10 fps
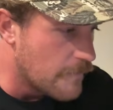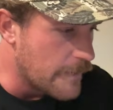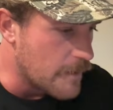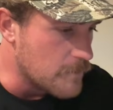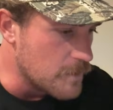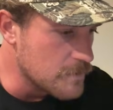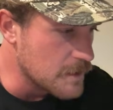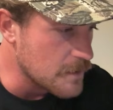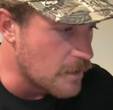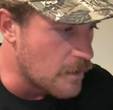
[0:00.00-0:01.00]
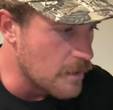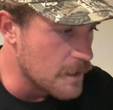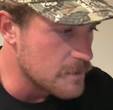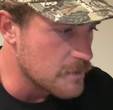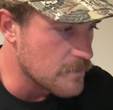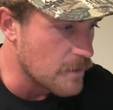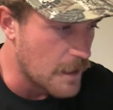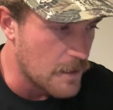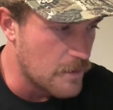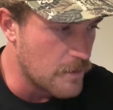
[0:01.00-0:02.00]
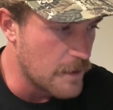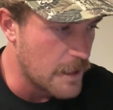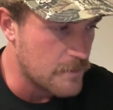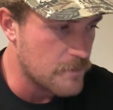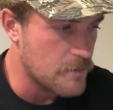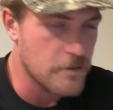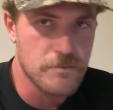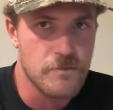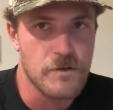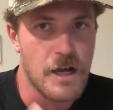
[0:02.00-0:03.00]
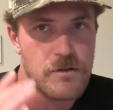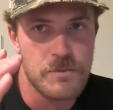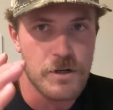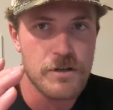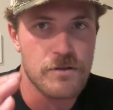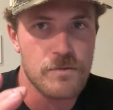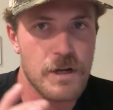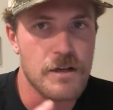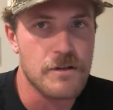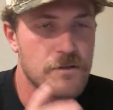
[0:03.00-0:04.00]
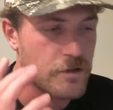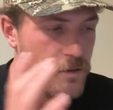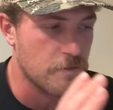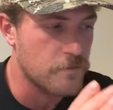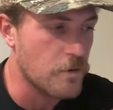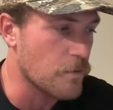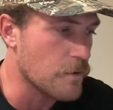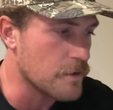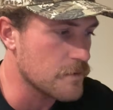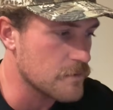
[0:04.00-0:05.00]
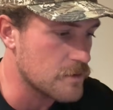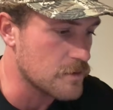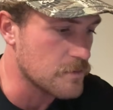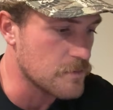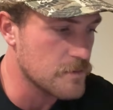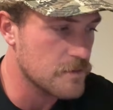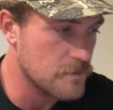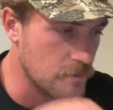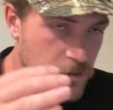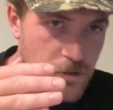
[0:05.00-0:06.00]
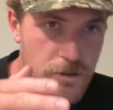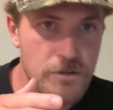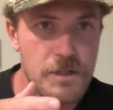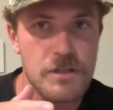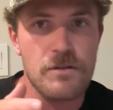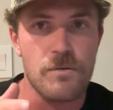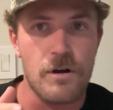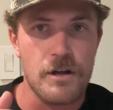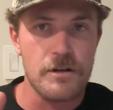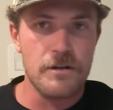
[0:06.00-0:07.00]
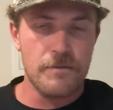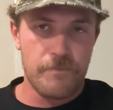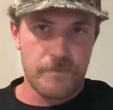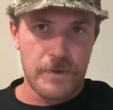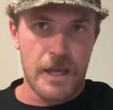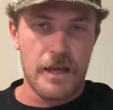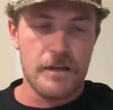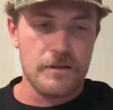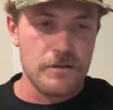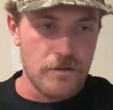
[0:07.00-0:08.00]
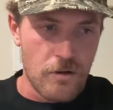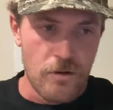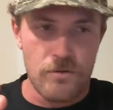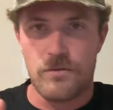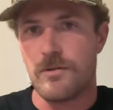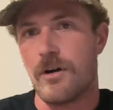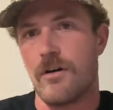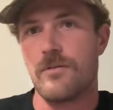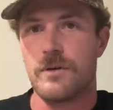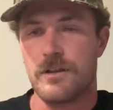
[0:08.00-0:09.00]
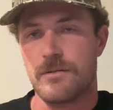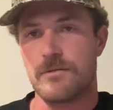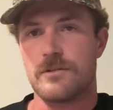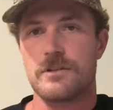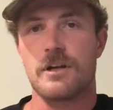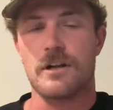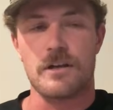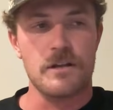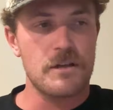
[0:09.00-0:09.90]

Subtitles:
I'm using the hard edge of the rail and the round part of the rail going forward to glue into the water and hold all the way through the turn.